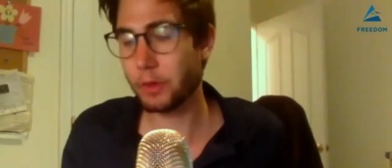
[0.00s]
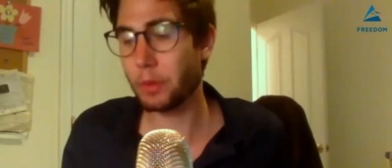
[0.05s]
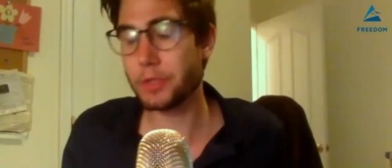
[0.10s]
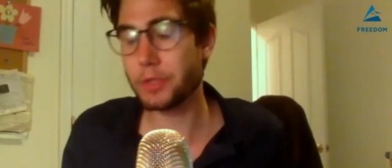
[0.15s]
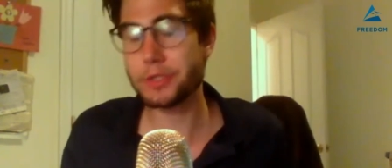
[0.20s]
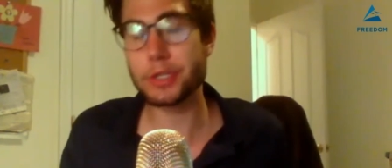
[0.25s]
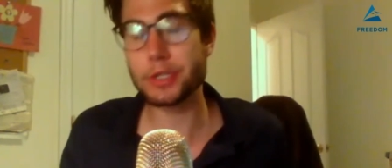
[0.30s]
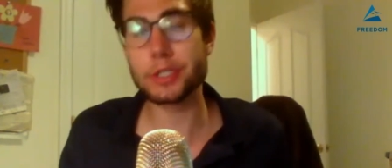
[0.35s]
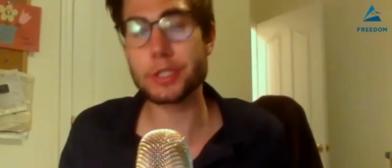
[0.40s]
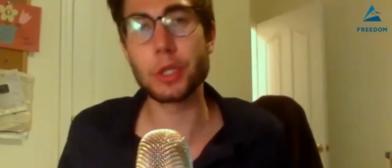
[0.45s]

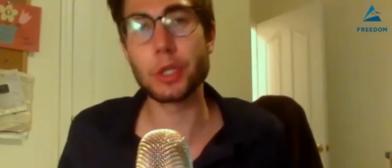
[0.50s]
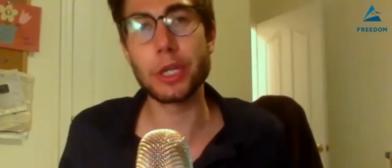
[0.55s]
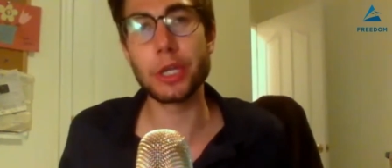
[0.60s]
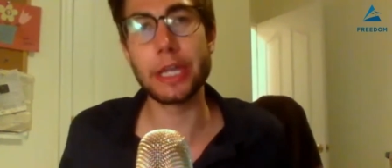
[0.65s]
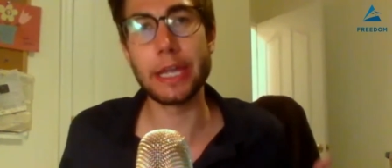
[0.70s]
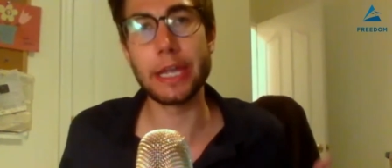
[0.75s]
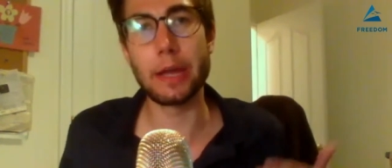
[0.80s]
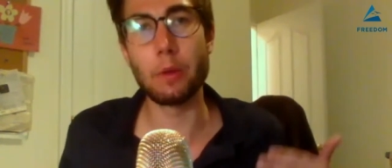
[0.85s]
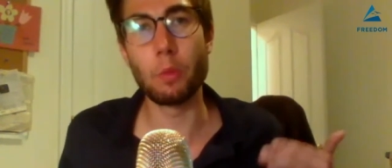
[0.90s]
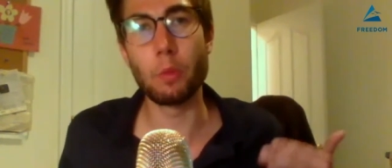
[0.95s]
everyone's just
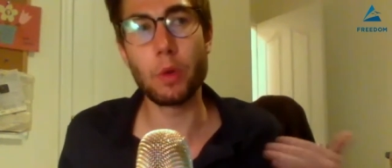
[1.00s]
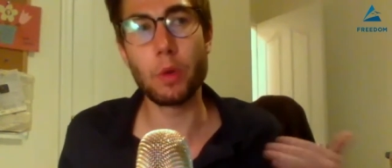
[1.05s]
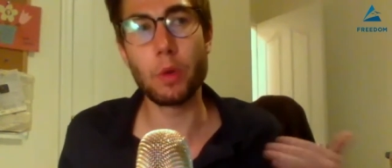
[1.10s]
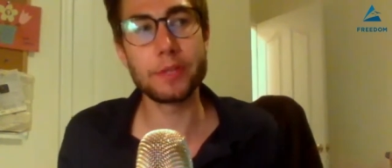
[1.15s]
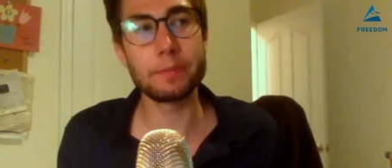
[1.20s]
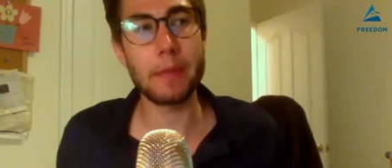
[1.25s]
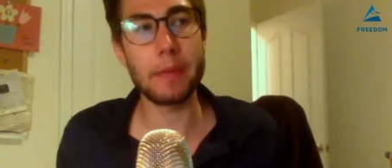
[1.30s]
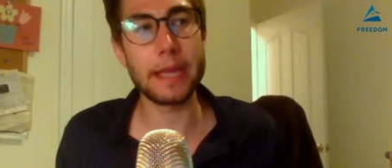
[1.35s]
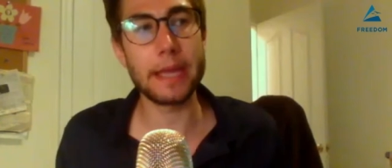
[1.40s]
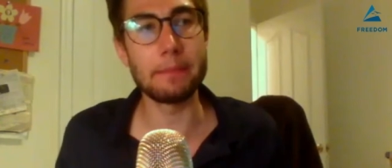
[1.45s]
looking at
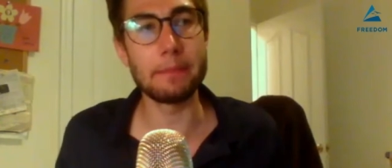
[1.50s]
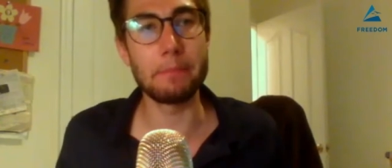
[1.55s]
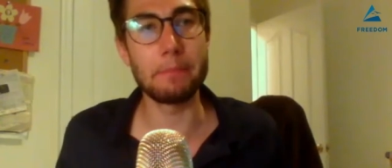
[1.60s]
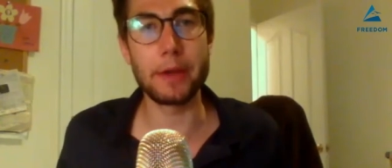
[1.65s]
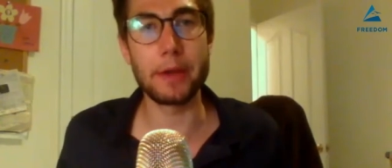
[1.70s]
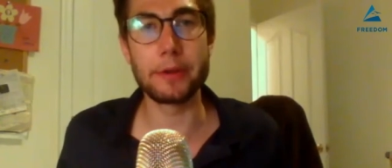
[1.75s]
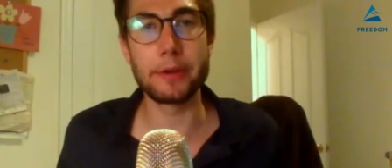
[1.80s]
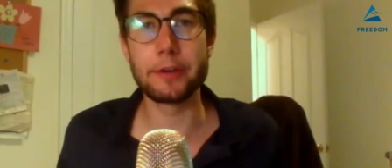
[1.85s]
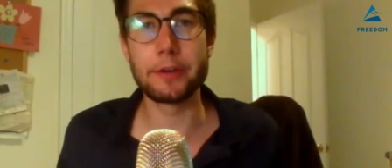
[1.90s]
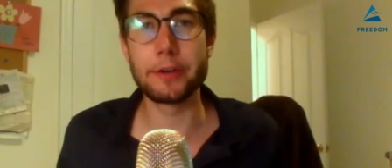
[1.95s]
what is my
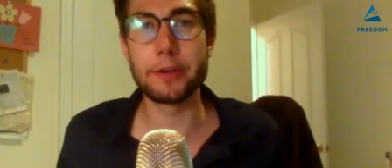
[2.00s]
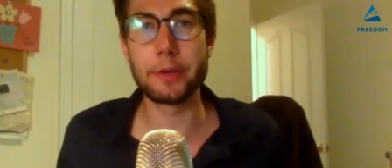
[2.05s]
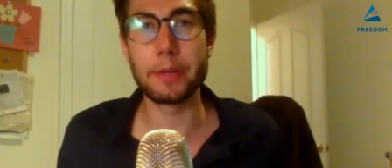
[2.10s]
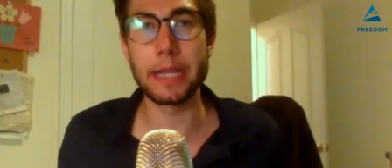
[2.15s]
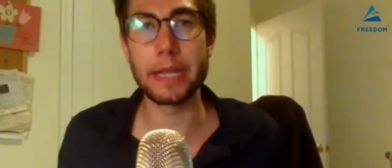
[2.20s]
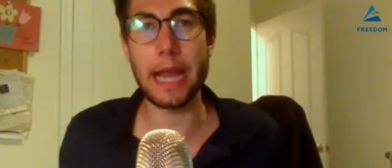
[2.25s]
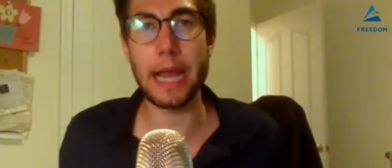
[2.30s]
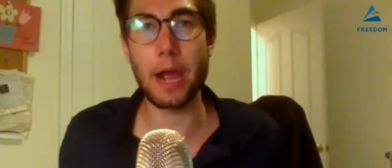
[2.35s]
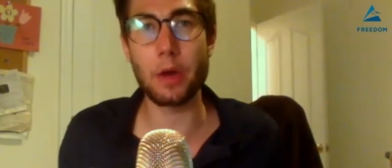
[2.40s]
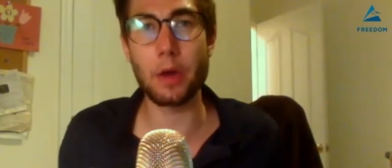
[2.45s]
competitor
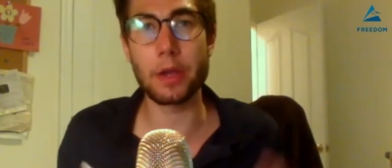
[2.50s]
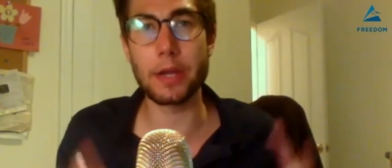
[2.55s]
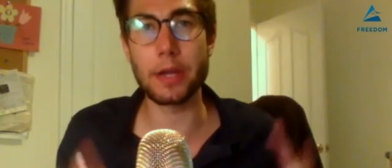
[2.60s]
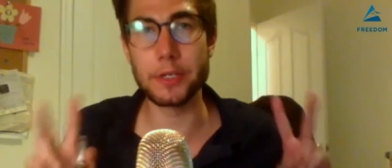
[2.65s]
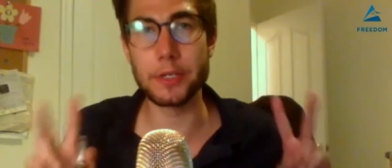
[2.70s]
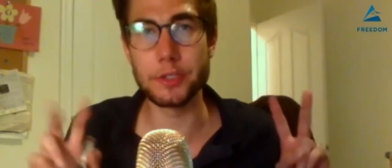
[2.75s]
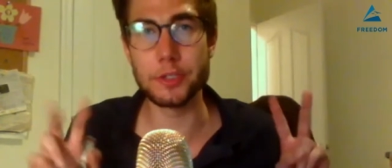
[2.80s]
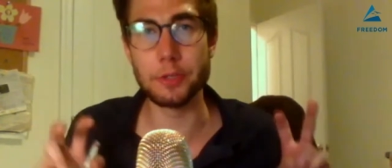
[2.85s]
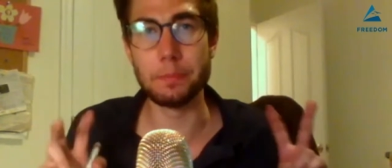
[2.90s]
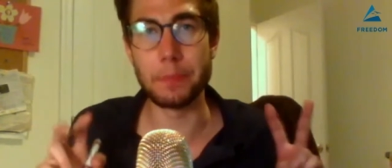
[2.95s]
doing and how can
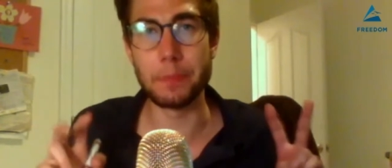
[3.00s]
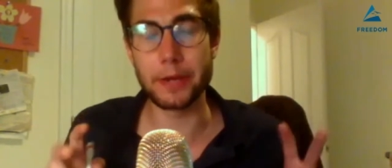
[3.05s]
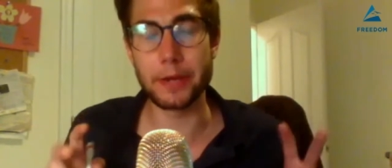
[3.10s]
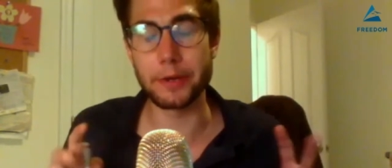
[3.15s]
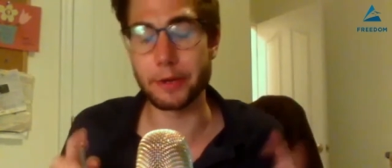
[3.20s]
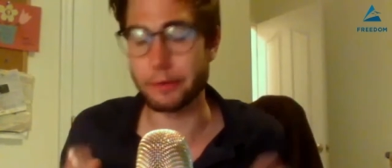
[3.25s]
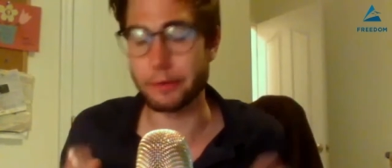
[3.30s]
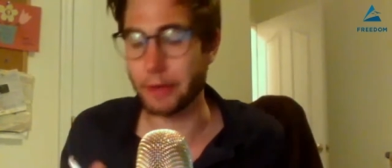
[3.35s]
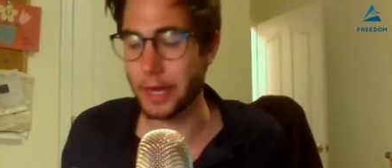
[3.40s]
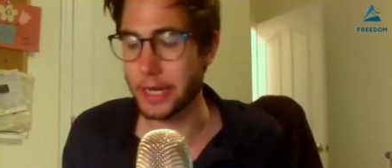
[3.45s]
I do
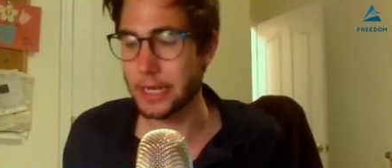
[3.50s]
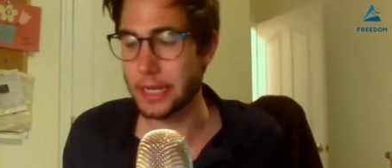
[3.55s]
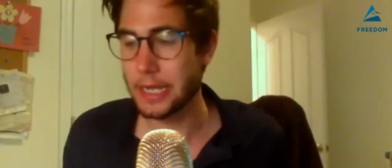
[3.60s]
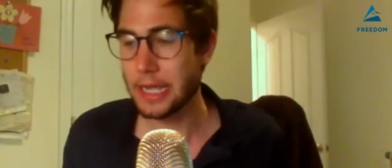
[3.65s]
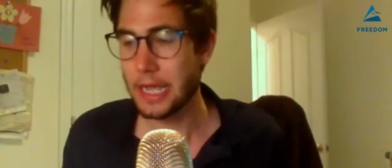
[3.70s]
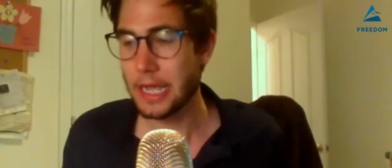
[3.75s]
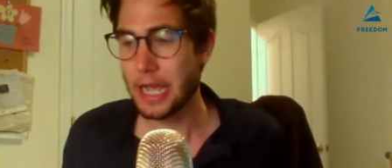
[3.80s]
better, right?